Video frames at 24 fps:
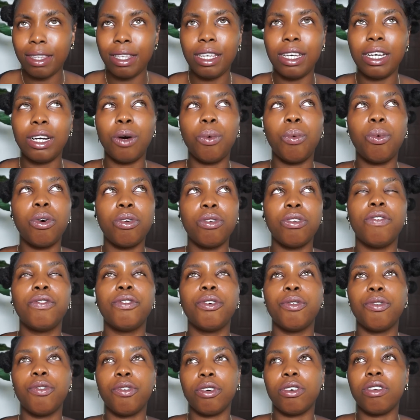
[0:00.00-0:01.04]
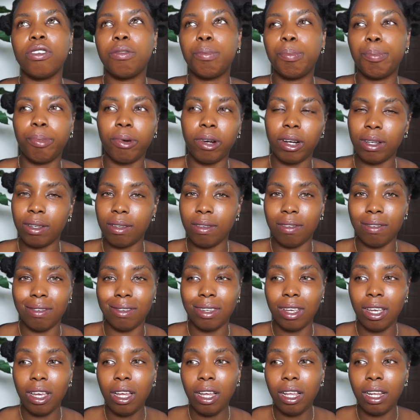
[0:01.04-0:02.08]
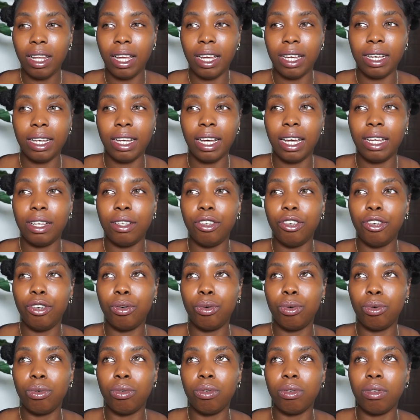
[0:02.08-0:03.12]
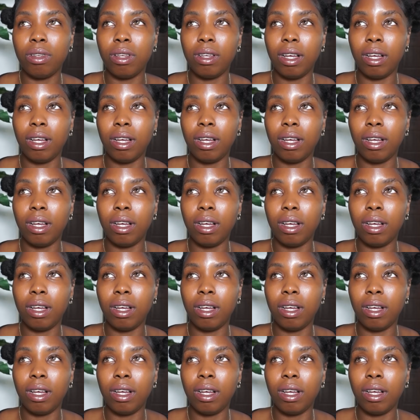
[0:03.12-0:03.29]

They are one of the first brands. Like I knew